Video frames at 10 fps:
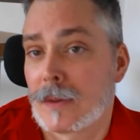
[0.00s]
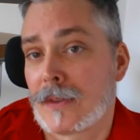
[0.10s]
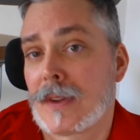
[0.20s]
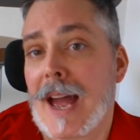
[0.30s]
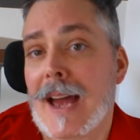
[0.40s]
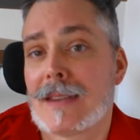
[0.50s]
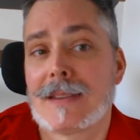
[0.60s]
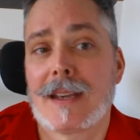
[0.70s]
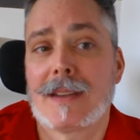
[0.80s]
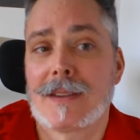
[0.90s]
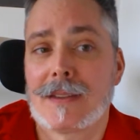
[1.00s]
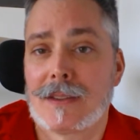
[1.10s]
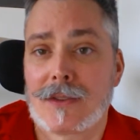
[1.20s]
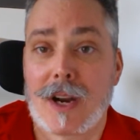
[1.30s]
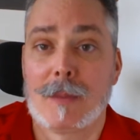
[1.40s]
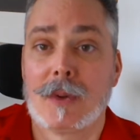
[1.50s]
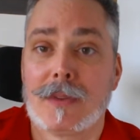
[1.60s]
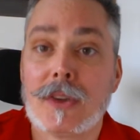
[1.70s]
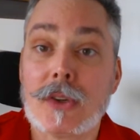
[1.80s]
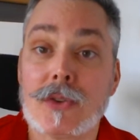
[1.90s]
was AdSense and Tribal
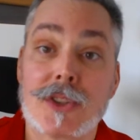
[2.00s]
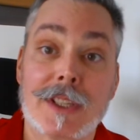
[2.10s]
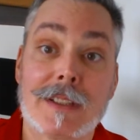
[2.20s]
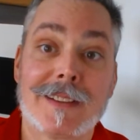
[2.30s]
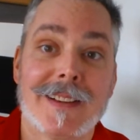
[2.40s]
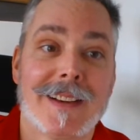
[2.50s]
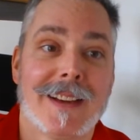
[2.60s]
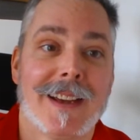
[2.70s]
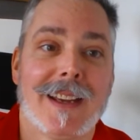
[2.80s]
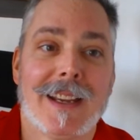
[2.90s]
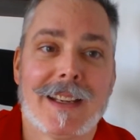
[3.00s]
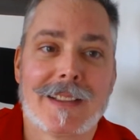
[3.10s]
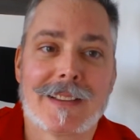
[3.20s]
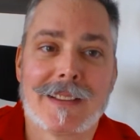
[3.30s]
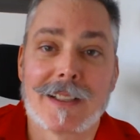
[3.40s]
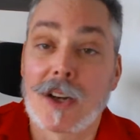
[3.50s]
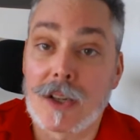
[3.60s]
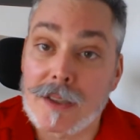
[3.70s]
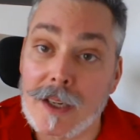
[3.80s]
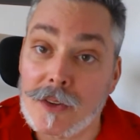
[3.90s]
Fusion and
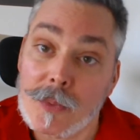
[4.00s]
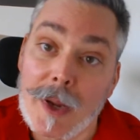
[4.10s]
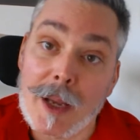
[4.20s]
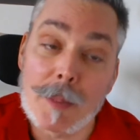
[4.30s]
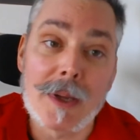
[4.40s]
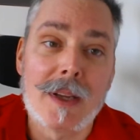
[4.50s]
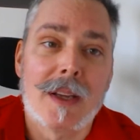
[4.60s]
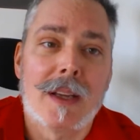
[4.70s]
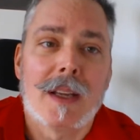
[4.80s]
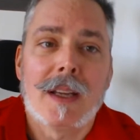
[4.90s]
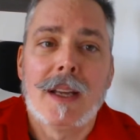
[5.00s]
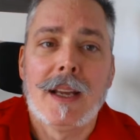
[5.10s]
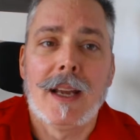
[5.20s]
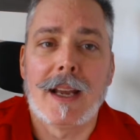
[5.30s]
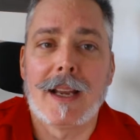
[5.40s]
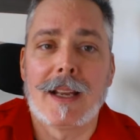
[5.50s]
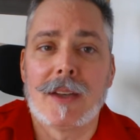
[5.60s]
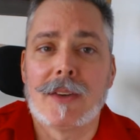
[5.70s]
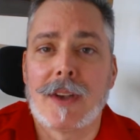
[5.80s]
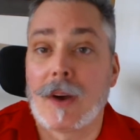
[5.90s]
Context Web
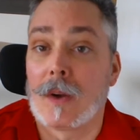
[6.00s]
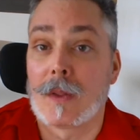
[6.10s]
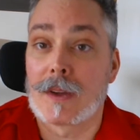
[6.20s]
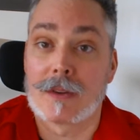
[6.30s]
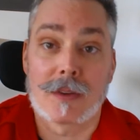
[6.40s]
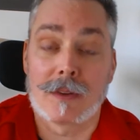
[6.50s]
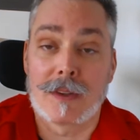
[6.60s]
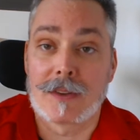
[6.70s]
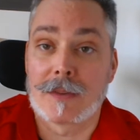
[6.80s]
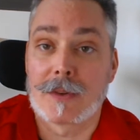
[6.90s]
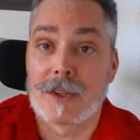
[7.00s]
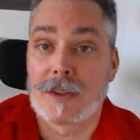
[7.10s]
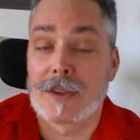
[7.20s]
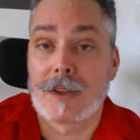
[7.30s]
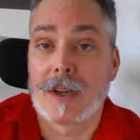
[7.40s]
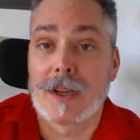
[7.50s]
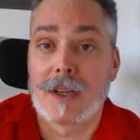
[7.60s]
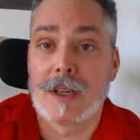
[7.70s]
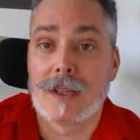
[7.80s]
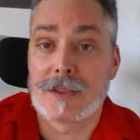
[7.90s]
and all these different
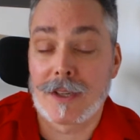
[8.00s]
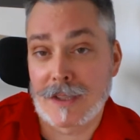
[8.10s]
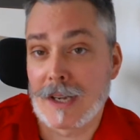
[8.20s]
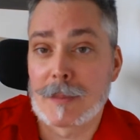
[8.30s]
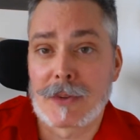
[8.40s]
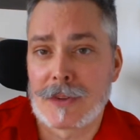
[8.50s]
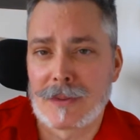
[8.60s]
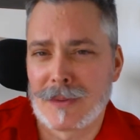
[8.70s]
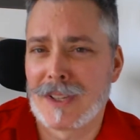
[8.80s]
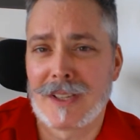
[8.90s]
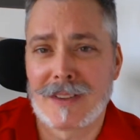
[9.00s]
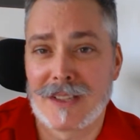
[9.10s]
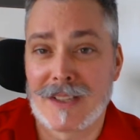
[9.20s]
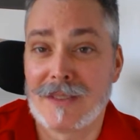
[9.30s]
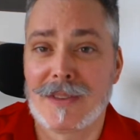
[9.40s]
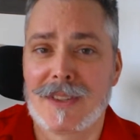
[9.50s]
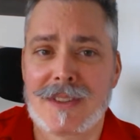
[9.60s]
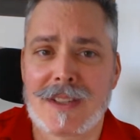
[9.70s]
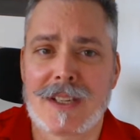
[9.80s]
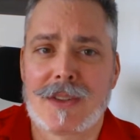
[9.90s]
types of, really in its
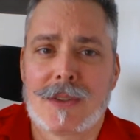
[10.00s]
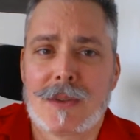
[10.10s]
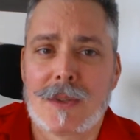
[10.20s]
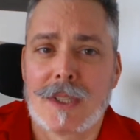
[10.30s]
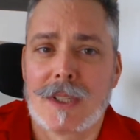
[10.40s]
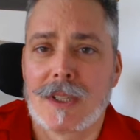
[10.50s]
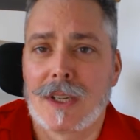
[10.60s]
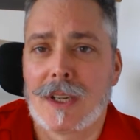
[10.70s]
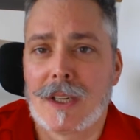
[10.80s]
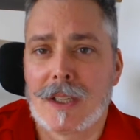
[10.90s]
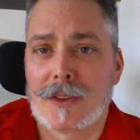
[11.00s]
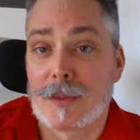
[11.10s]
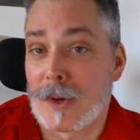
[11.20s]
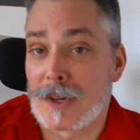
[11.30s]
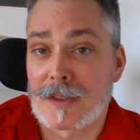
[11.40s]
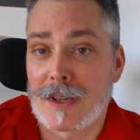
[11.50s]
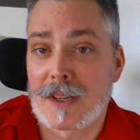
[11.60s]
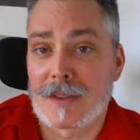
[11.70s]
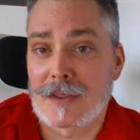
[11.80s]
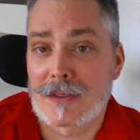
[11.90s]
infancy, to
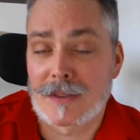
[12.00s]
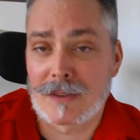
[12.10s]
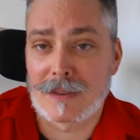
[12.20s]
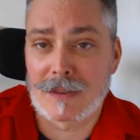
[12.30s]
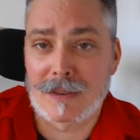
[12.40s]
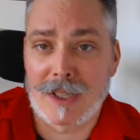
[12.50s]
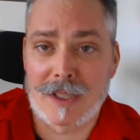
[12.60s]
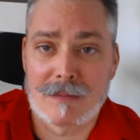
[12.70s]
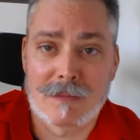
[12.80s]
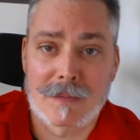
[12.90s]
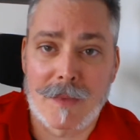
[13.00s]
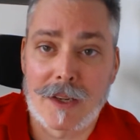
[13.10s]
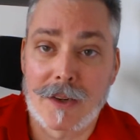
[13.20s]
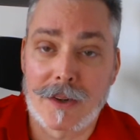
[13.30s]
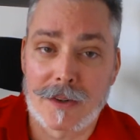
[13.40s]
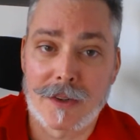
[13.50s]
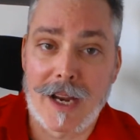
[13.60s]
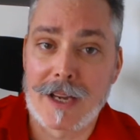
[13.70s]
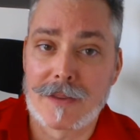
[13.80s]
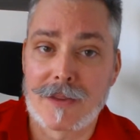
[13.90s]
monetize your
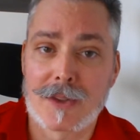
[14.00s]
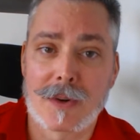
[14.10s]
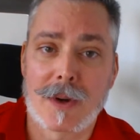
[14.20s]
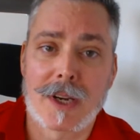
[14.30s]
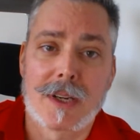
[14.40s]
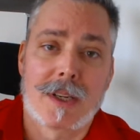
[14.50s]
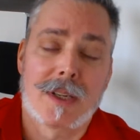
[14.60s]
ad inventory.